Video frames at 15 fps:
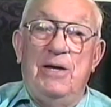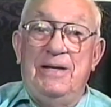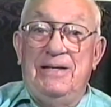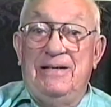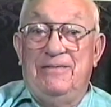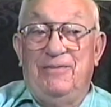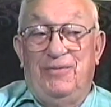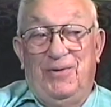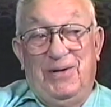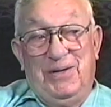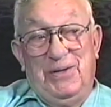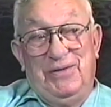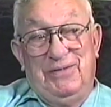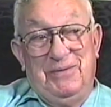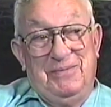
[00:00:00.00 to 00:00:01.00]
he didn't fall
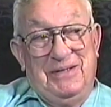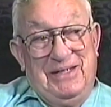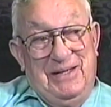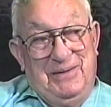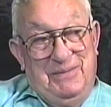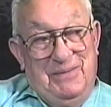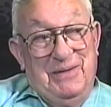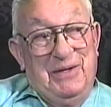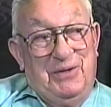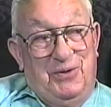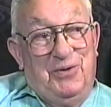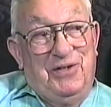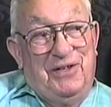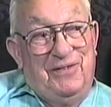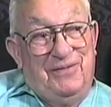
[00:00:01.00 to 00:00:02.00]
over, but he it
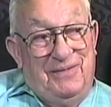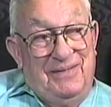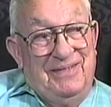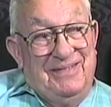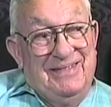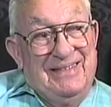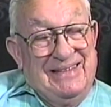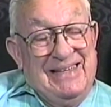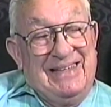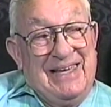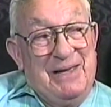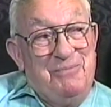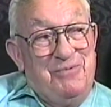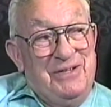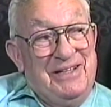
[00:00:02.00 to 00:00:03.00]
could have. He
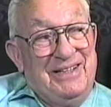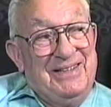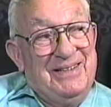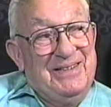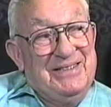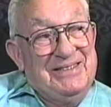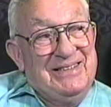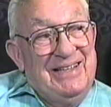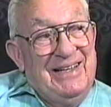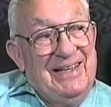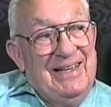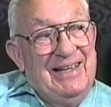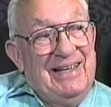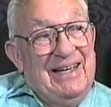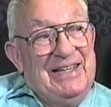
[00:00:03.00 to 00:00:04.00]
came pretty close.
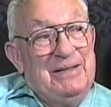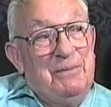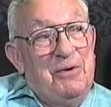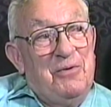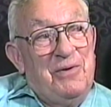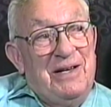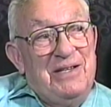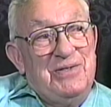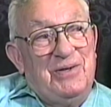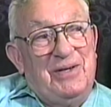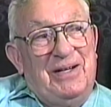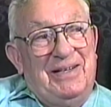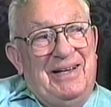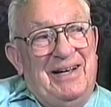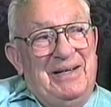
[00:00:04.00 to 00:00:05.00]
And the Marines
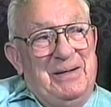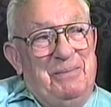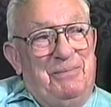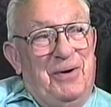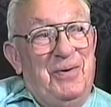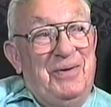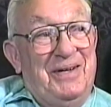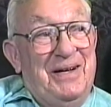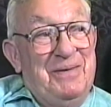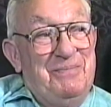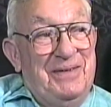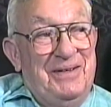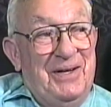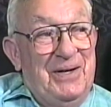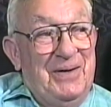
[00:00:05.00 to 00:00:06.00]
all kind of broke up,
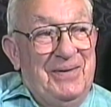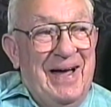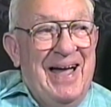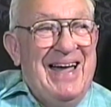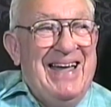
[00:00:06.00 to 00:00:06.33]
you know.